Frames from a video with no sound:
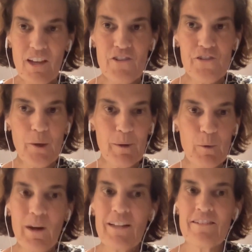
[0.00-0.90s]

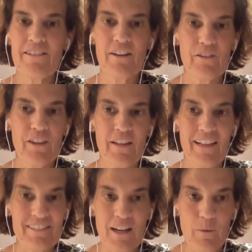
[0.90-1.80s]
GLP-1s.
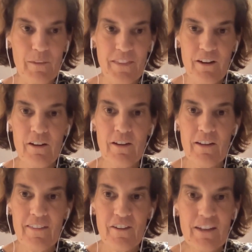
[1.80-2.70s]
That's not what they're
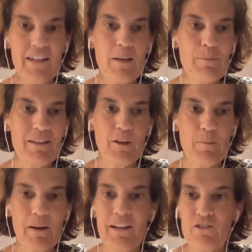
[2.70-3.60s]
needing, but their
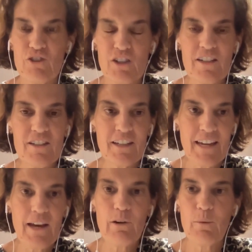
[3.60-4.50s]
bodies are changing.
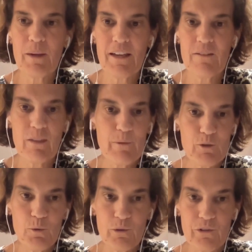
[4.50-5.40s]
And how can we give them the
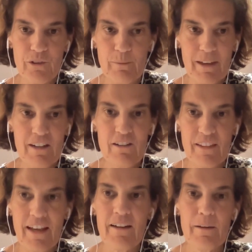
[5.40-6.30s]
tools to manage
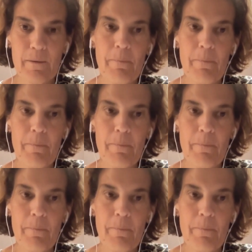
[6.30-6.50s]
that?